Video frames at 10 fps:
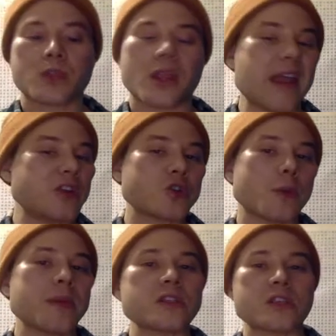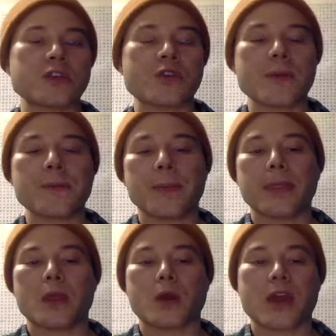Angelman syndrome.
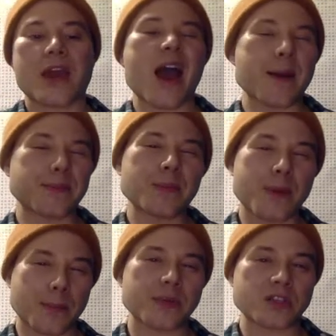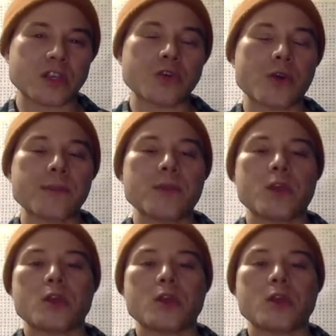Okay, happy puppet syndrome.